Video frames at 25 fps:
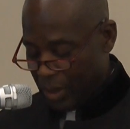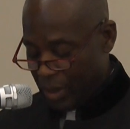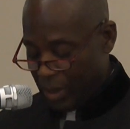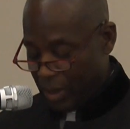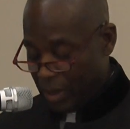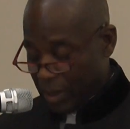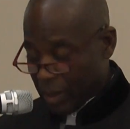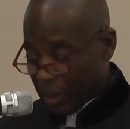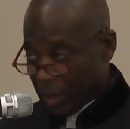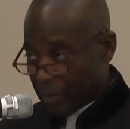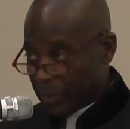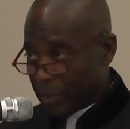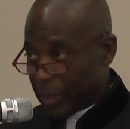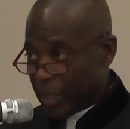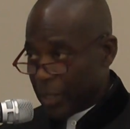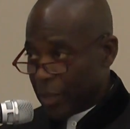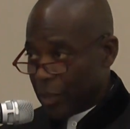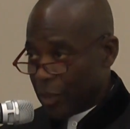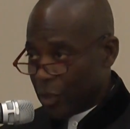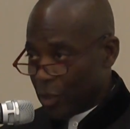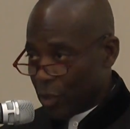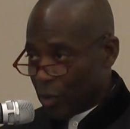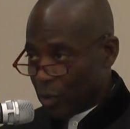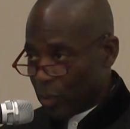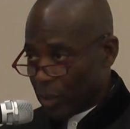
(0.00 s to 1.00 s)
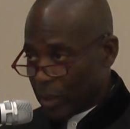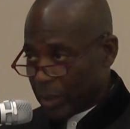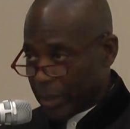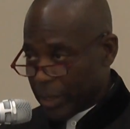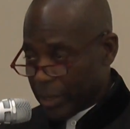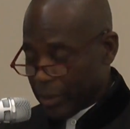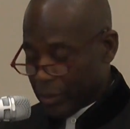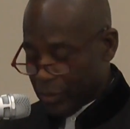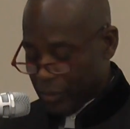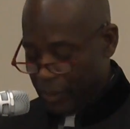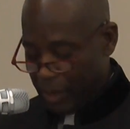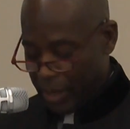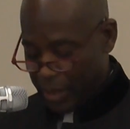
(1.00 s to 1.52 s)
can be thoroughly
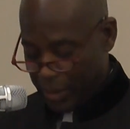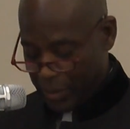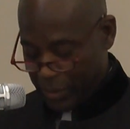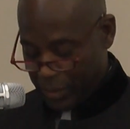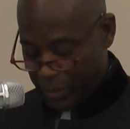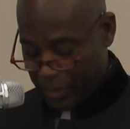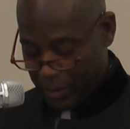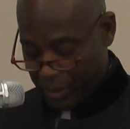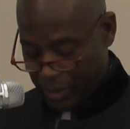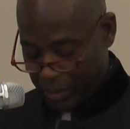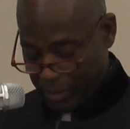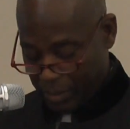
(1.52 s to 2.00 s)
addressed.